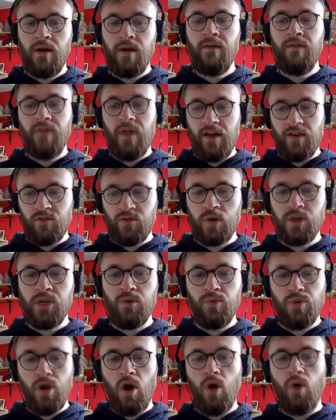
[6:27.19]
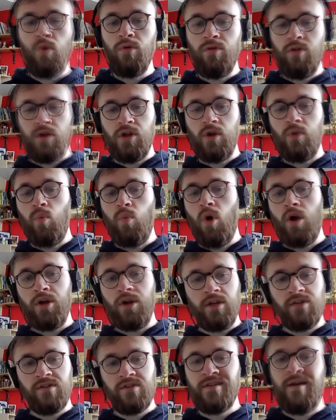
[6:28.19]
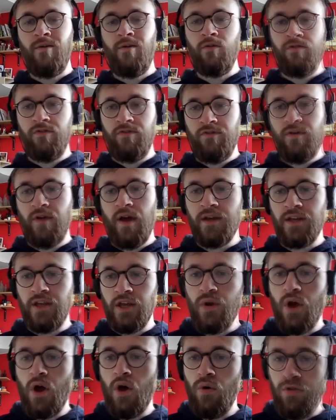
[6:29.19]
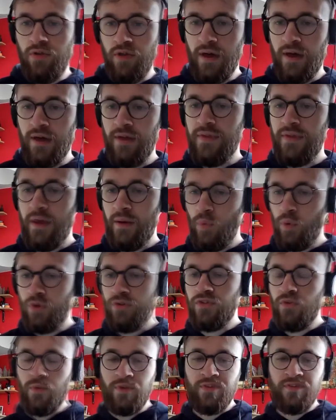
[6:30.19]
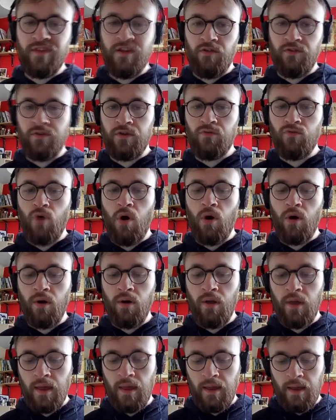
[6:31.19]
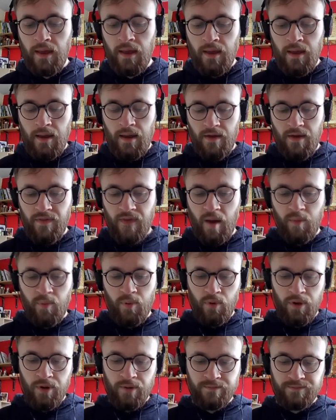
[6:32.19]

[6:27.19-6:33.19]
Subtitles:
That's when you know that you weren't yourself and you know that there was something seriously wrong at that point.